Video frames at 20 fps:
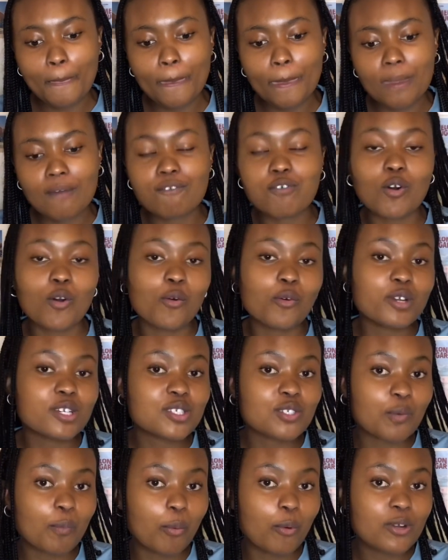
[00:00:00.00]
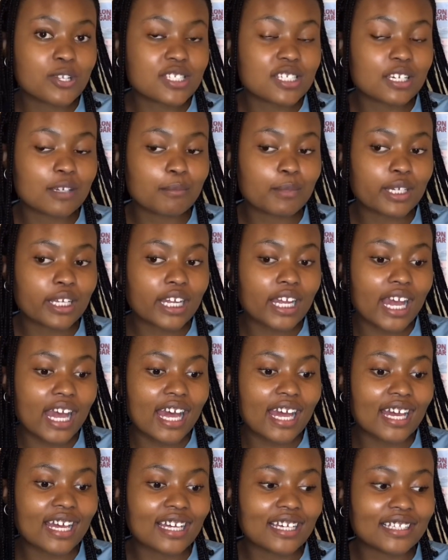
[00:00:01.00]
for always supporting me.
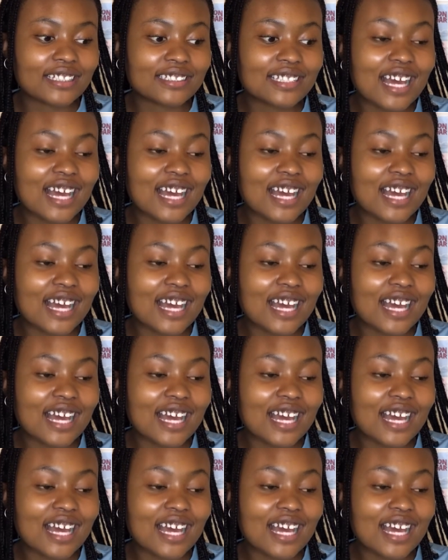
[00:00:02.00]
And